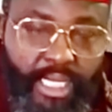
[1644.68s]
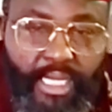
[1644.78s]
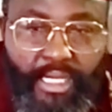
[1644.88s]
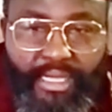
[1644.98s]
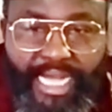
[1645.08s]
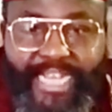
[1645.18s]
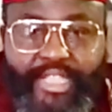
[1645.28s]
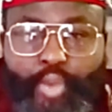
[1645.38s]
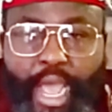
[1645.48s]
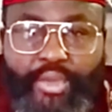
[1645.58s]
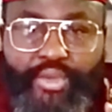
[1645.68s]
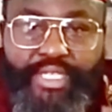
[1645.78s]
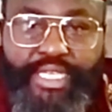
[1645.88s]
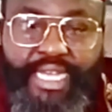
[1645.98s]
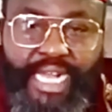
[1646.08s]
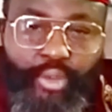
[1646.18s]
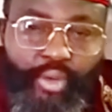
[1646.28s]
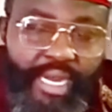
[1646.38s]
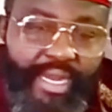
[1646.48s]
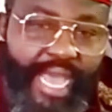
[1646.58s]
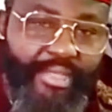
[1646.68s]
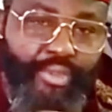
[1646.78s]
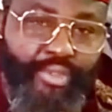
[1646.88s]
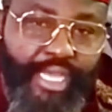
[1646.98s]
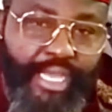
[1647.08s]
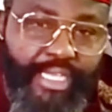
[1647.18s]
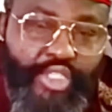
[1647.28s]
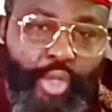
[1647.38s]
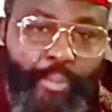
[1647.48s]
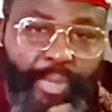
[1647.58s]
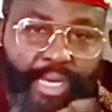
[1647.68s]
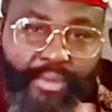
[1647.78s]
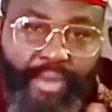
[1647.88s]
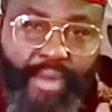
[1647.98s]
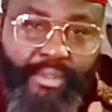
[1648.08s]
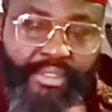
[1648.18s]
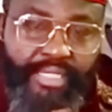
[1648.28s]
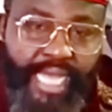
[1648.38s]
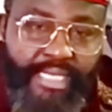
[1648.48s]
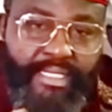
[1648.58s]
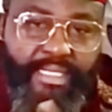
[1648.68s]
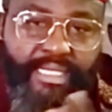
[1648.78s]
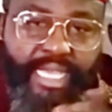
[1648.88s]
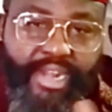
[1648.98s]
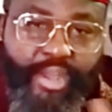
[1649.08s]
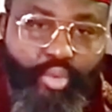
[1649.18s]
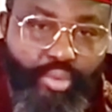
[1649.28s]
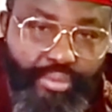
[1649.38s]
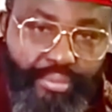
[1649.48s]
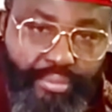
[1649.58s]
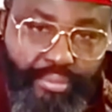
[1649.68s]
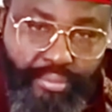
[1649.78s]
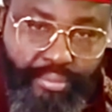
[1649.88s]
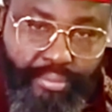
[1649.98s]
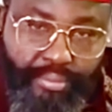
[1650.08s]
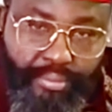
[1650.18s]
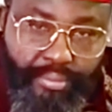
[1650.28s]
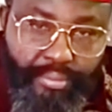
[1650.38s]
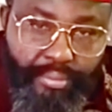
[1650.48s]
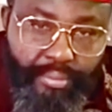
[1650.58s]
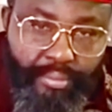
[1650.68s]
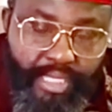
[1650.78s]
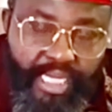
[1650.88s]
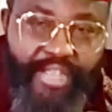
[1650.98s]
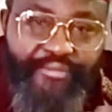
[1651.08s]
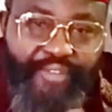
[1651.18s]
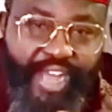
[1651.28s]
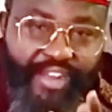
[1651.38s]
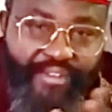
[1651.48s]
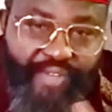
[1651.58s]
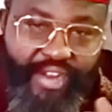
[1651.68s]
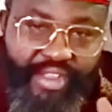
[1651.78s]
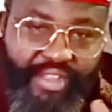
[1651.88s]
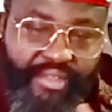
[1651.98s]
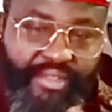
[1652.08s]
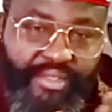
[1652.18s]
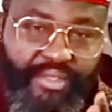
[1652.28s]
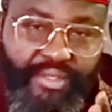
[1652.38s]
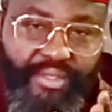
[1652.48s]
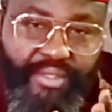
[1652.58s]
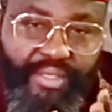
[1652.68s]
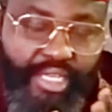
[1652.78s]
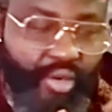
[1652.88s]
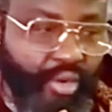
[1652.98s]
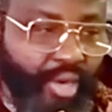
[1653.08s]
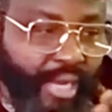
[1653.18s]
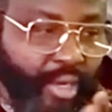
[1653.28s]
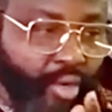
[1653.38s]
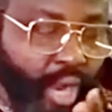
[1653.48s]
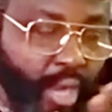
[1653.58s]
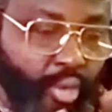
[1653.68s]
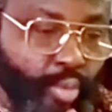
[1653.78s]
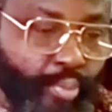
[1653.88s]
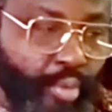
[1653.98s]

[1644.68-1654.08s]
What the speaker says: That is why you see Katrina Line today is jumping around, dancing Skerewu. A very, very, you know, I don't know how to put